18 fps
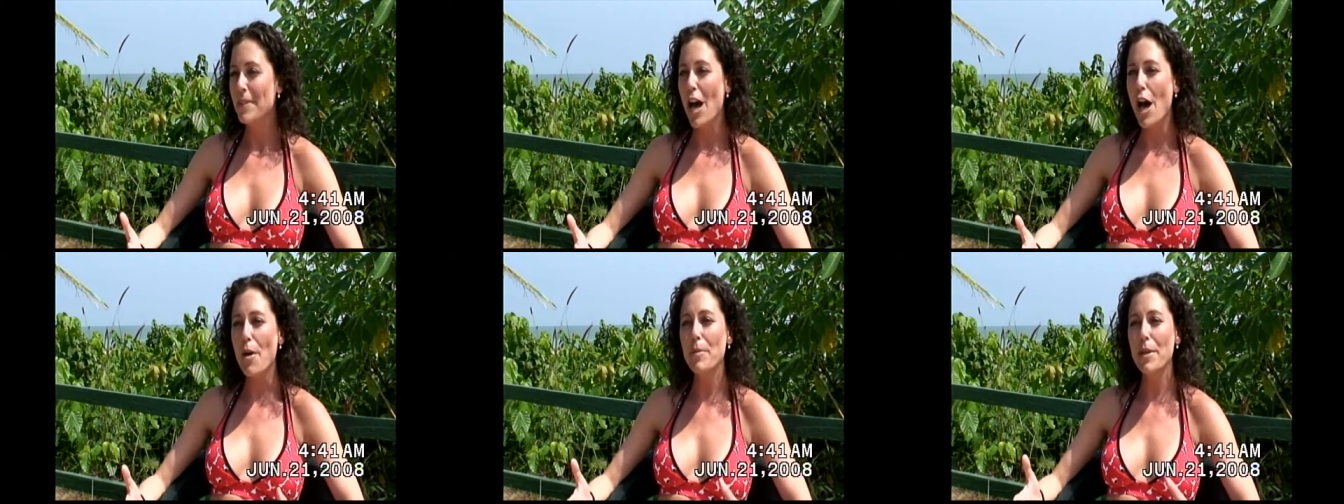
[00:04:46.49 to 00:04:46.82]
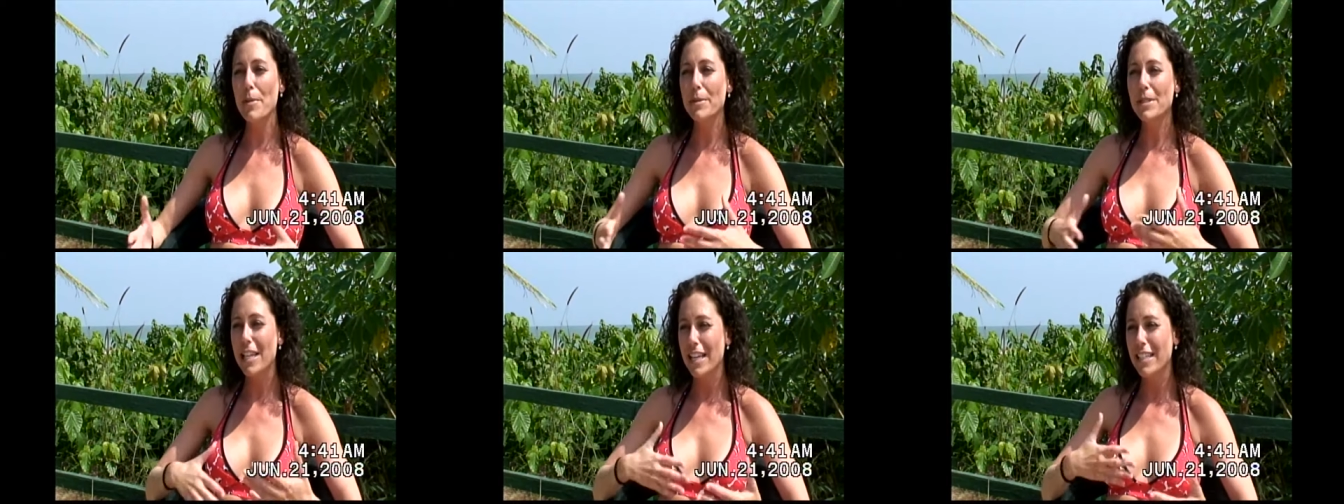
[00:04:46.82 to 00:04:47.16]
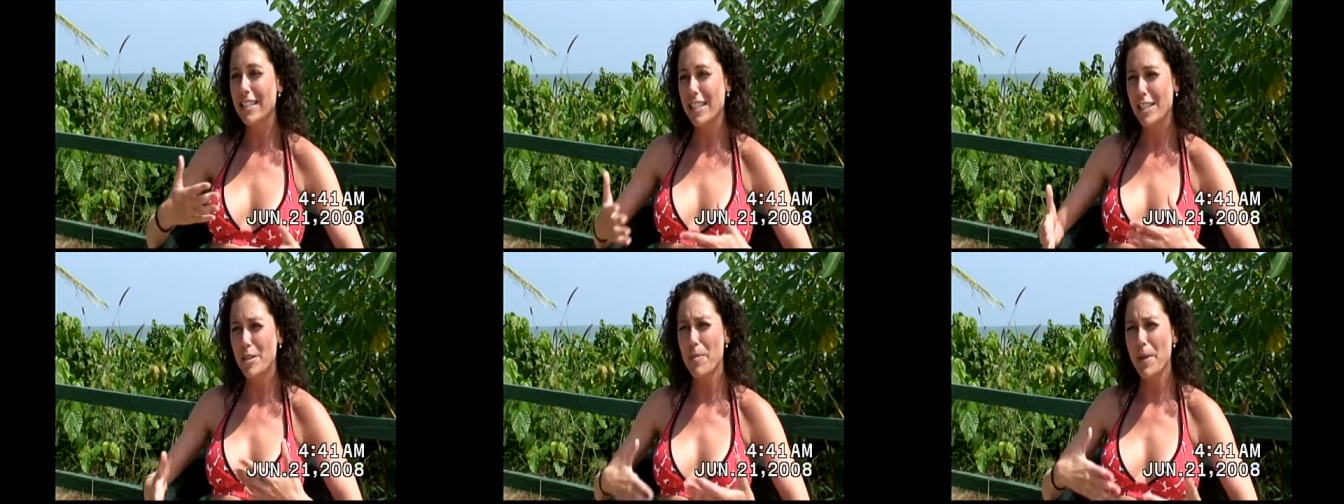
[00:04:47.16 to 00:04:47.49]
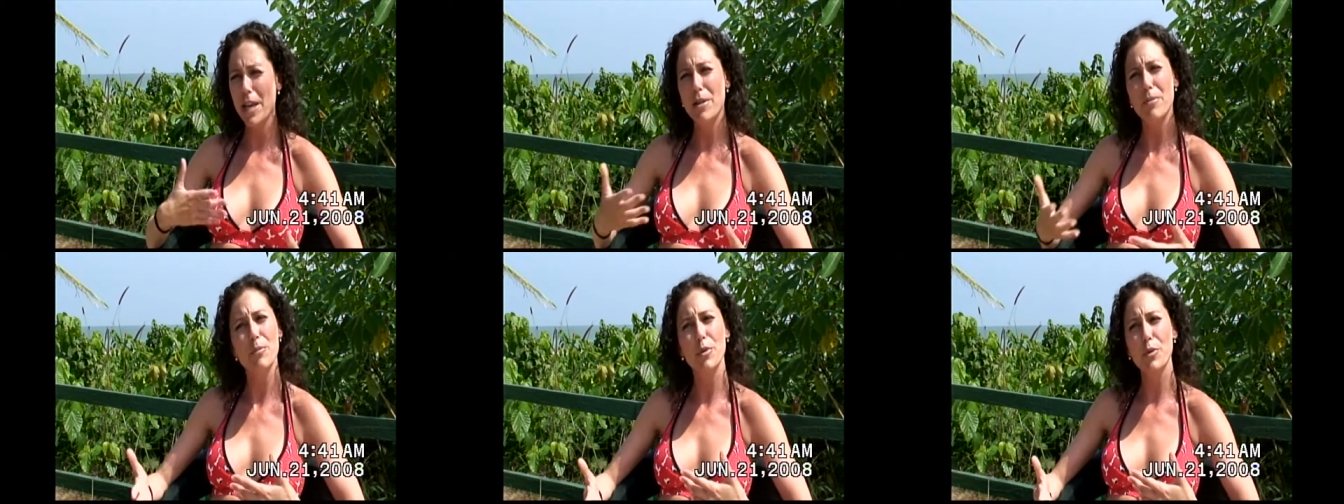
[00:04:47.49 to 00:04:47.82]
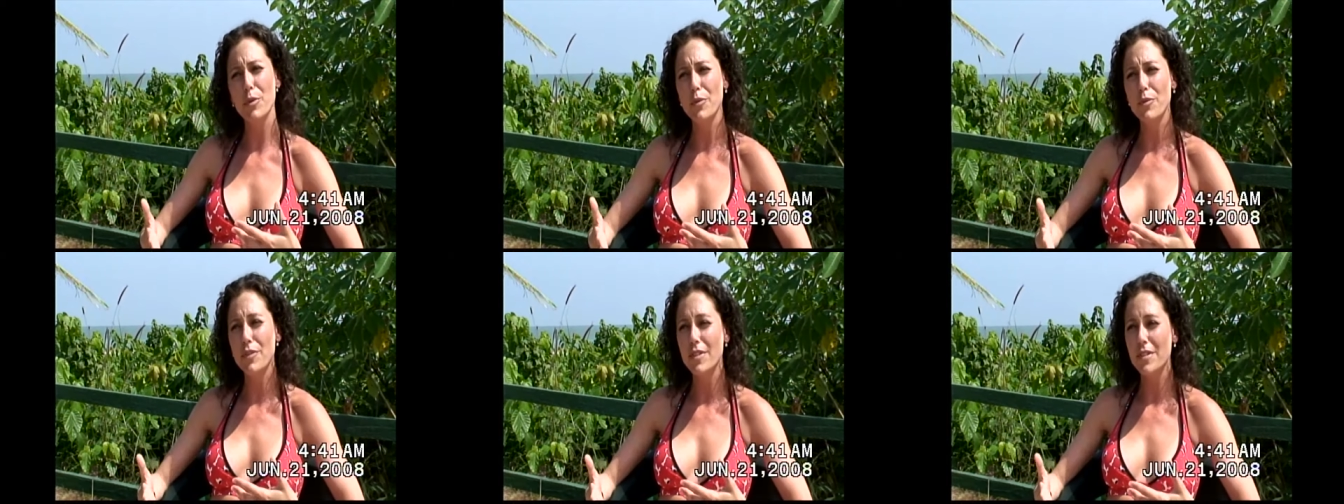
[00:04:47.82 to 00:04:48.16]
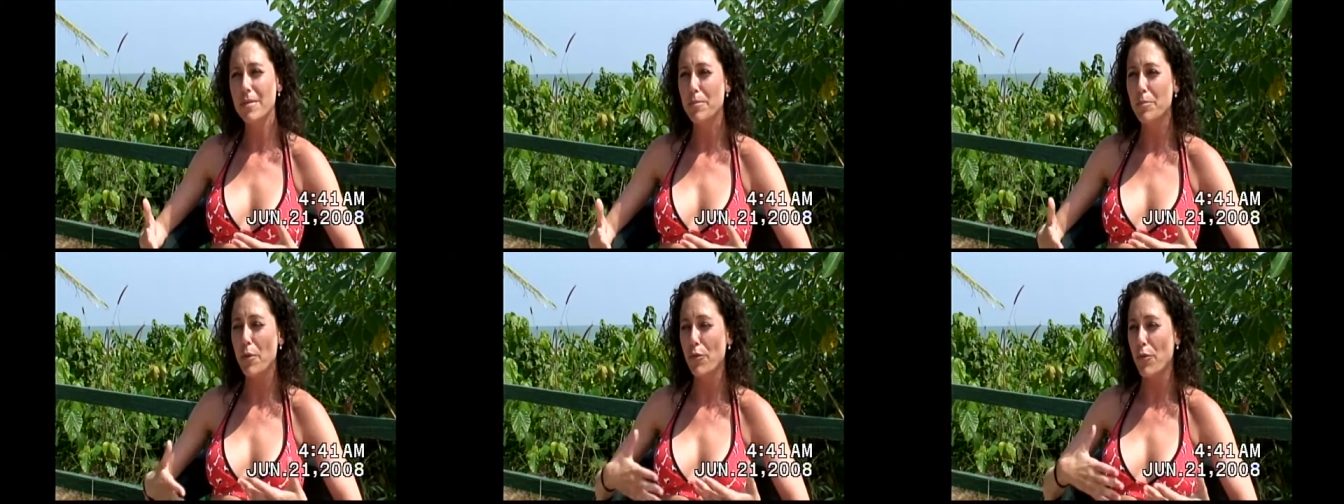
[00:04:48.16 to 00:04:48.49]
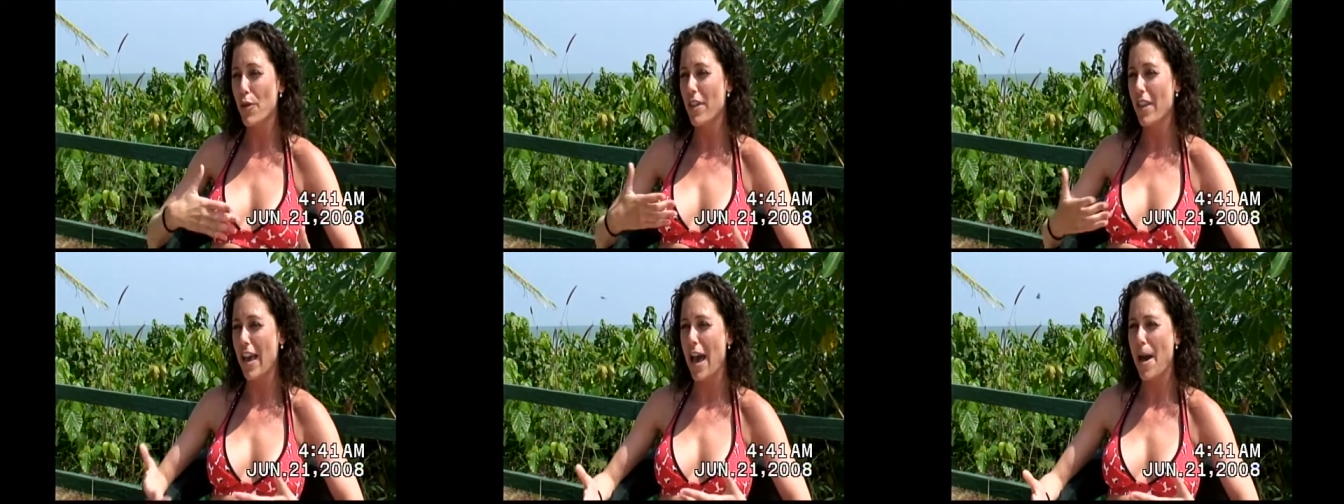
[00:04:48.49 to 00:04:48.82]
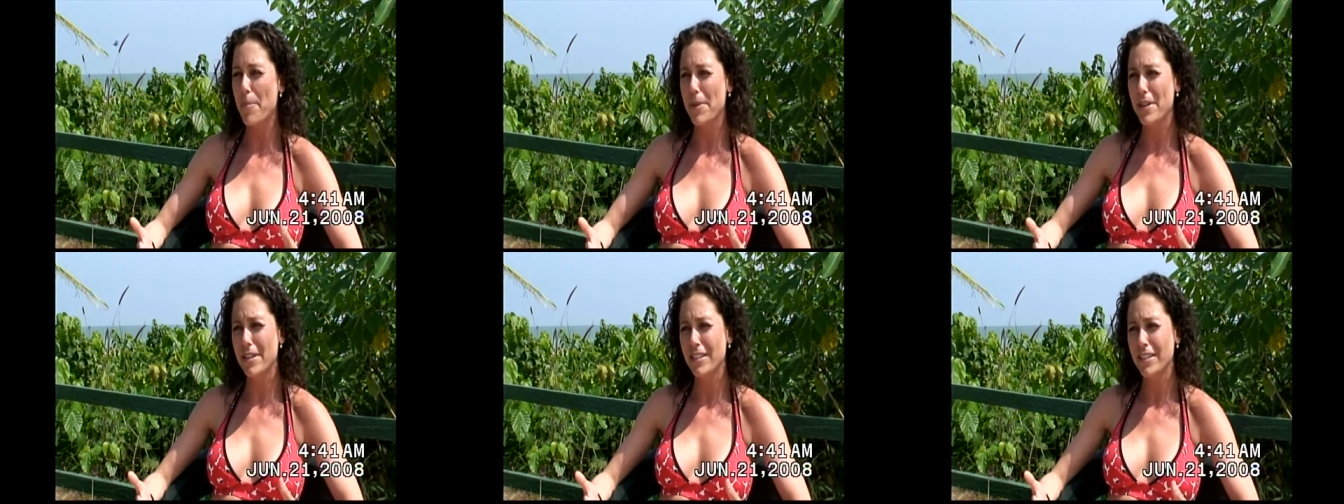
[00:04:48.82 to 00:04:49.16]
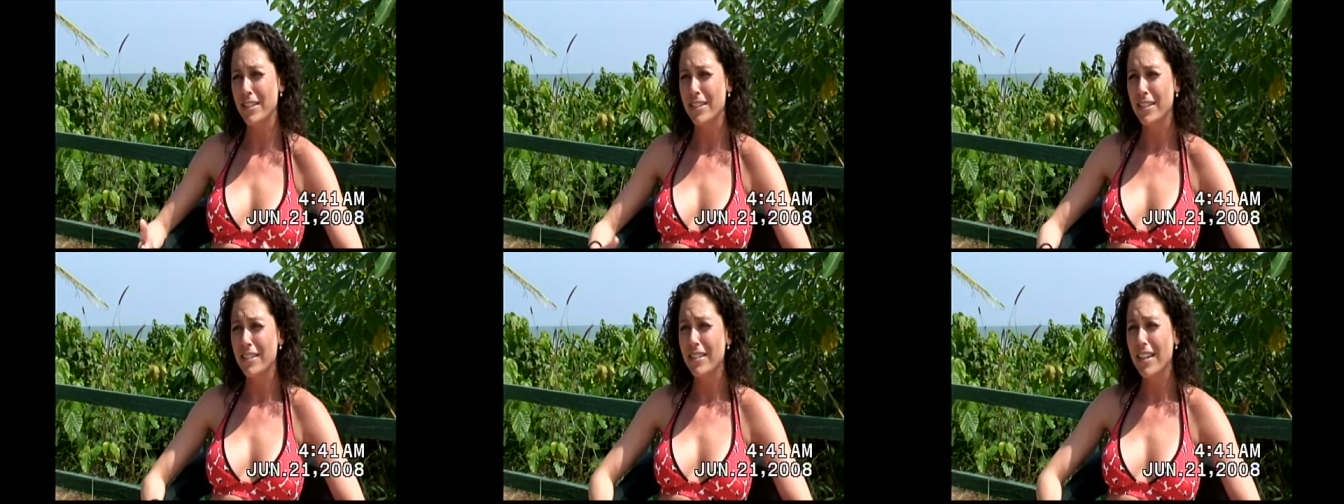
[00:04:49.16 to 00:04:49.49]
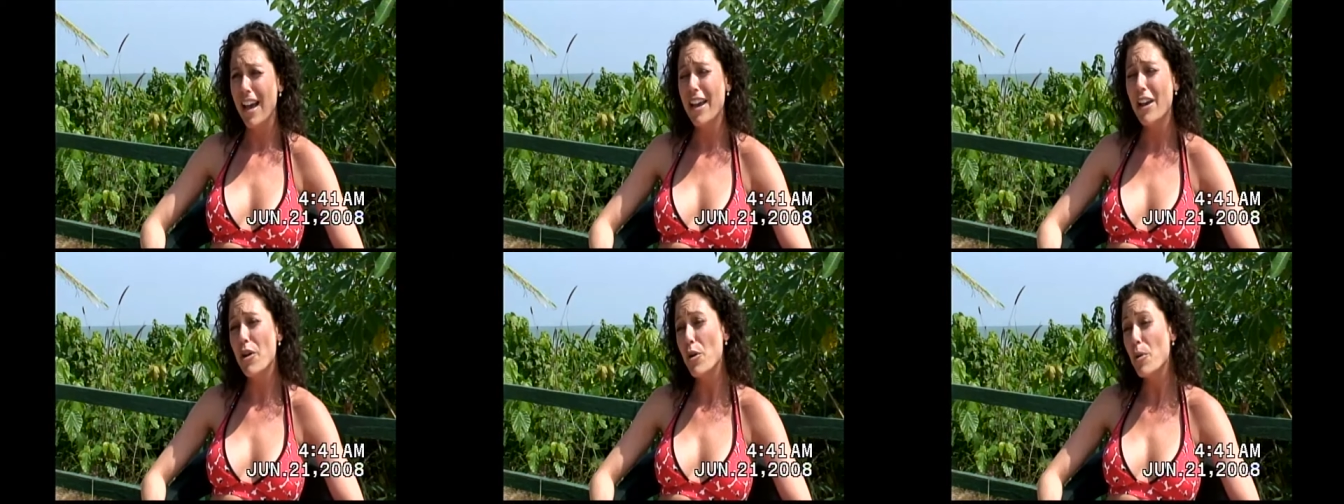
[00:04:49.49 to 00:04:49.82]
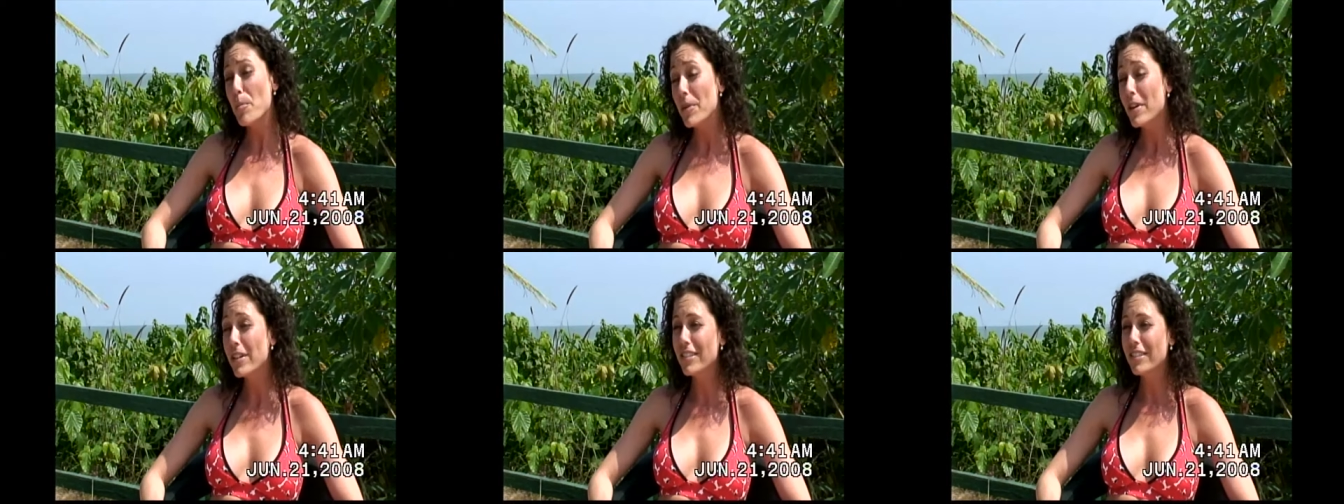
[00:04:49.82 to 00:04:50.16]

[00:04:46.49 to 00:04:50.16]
I'll be able to anticipate moves before they happen, I hope.